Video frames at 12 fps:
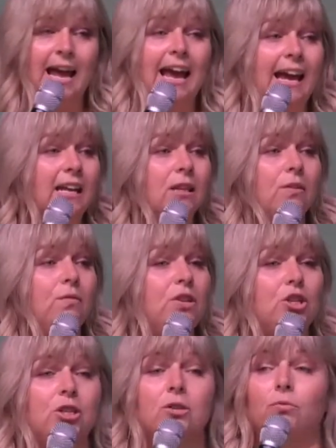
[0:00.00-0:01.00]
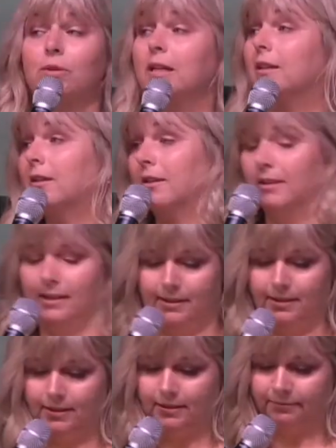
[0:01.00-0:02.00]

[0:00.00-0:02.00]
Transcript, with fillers: and the vision realized.